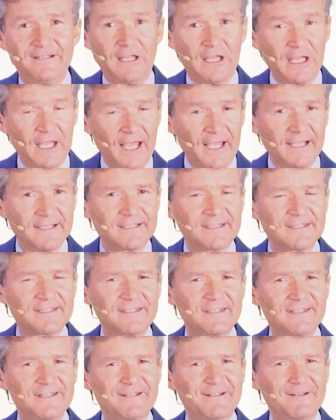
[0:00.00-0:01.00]

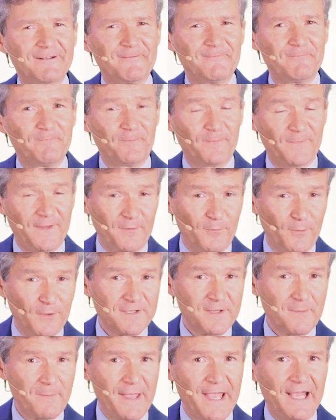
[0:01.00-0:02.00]
Yes, there
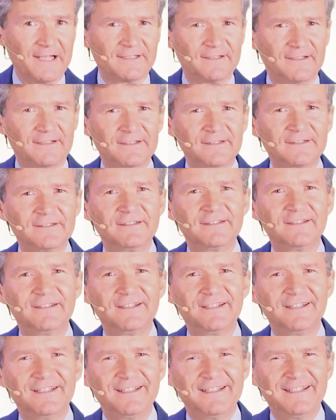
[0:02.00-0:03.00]
was a battle,
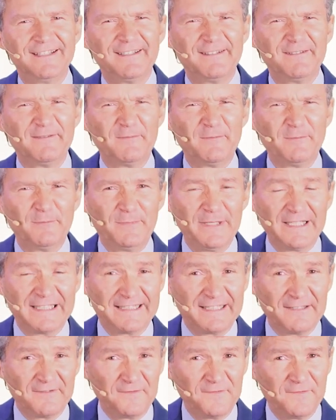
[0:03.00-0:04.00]

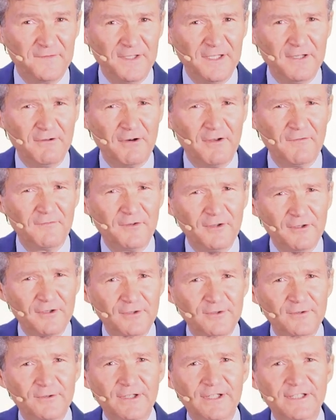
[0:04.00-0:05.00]
but the fear of the
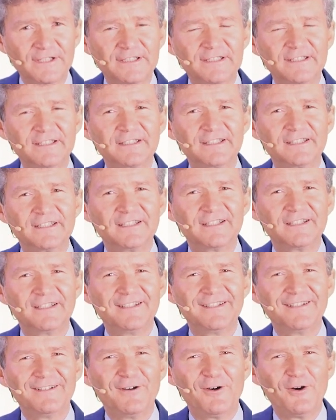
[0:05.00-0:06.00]
Lord
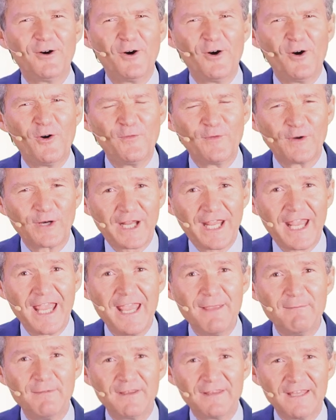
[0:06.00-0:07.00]

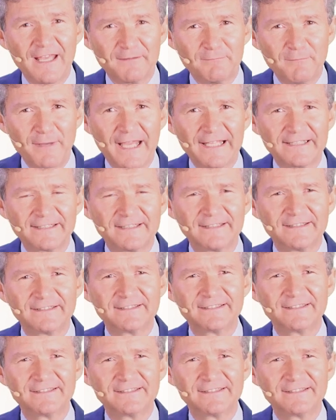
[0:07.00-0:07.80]
overcame in that battle.